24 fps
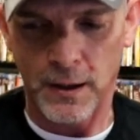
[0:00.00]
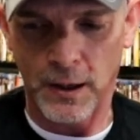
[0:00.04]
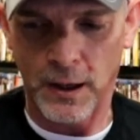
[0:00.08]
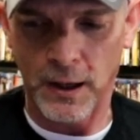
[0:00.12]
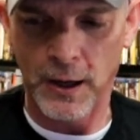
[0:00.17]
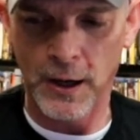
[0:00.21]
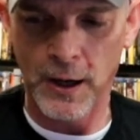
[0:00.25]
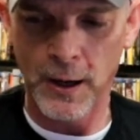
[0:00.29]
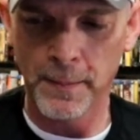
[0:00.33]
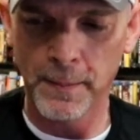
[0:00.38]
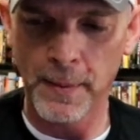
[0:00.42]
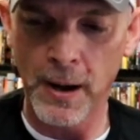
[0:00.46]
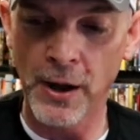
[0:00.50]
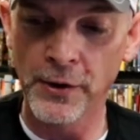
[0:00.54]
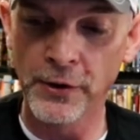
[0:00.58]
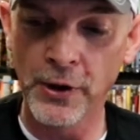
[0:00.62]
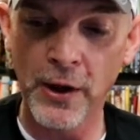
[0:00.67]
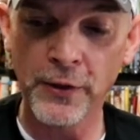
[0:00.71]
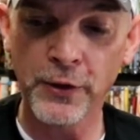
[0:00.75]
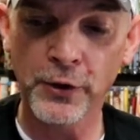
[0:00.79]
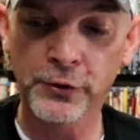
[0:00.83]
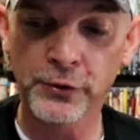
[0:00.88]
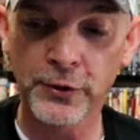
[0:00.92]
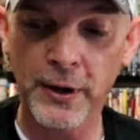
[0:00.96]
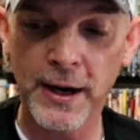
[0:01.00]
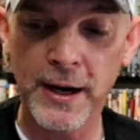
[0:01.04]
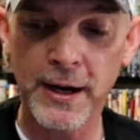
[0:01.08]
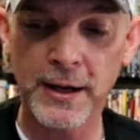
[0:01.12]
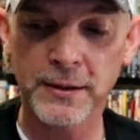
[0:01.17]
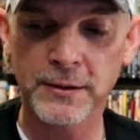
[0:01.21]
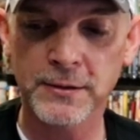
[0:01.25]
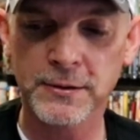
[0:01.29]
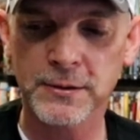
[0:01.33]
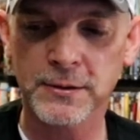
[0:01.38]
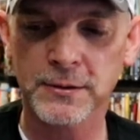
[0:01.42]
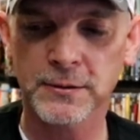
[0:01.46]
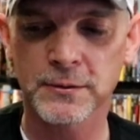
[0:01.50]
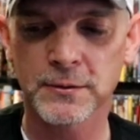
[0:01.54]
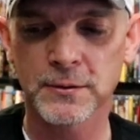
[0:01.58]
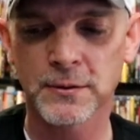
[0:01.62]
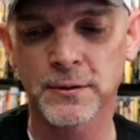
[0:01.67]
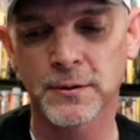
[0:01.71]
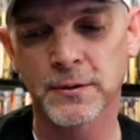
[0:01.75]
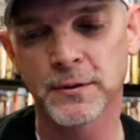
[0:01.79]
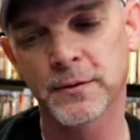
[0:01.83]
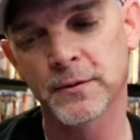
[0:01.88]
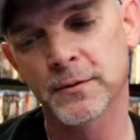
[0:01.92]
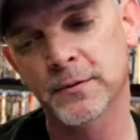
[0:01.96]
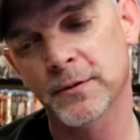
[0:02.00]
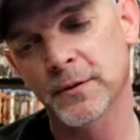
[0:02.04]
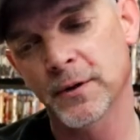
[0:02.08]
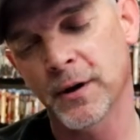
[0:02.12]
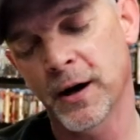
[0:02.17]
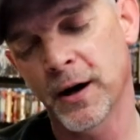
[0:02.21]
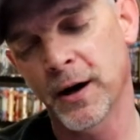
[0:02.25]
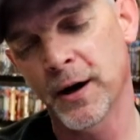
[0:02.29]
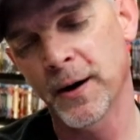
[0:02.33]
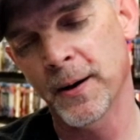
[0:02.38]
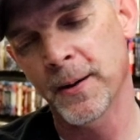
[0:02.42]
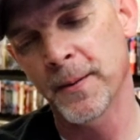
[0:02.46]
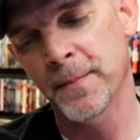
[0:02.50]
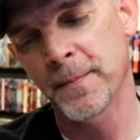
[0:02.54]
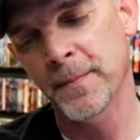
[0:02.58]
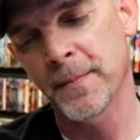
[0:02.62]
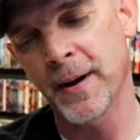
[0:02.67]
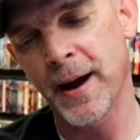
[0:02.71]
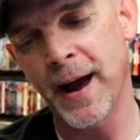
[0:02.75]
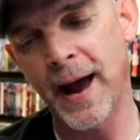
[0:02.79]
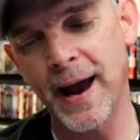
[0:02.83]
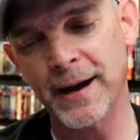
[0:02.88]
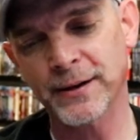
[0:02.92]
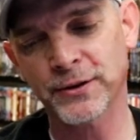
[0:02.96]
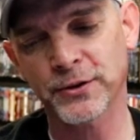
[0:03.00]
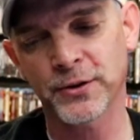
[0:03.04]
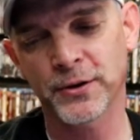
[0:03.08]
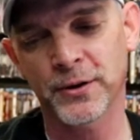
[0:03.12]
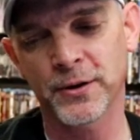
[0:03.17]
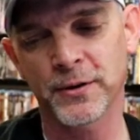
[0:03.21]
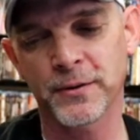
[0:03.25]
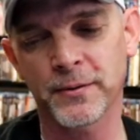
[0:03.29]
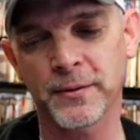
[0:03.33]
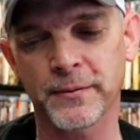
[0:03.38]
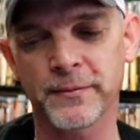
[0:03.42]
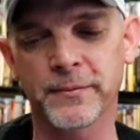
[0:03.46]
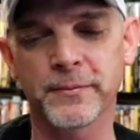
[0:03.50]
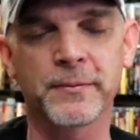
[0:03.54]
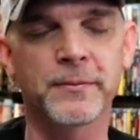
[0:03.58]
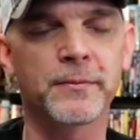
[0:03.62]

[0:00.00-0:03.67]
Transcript: Um, another great um, actor